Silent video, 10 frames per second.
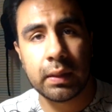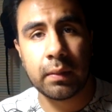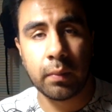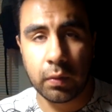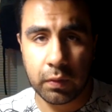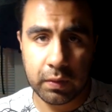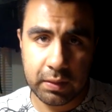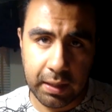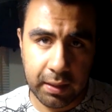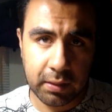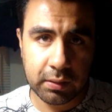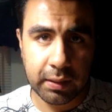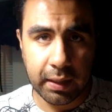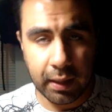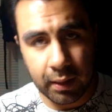in both
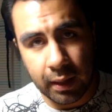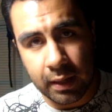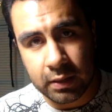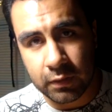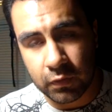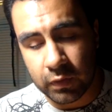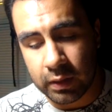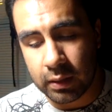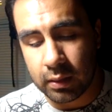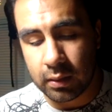standard and Asian fit,